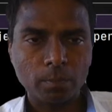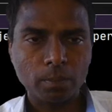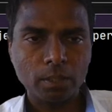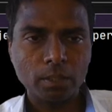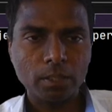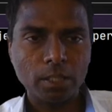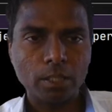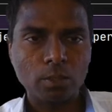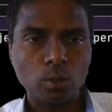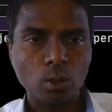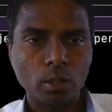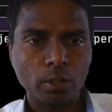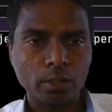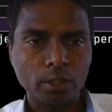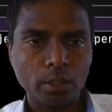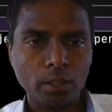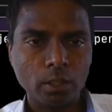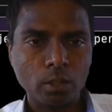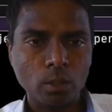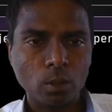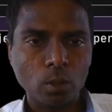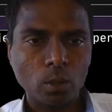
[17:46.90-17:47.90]
as
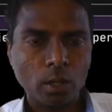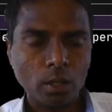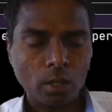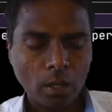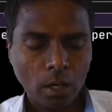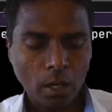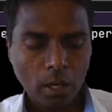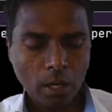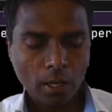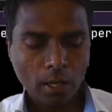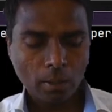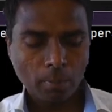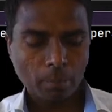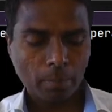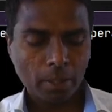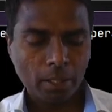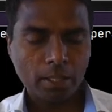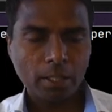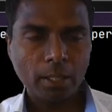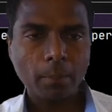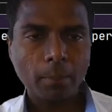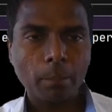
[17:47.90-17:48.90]
logical not,
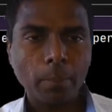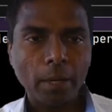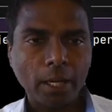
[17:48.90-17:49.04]
but in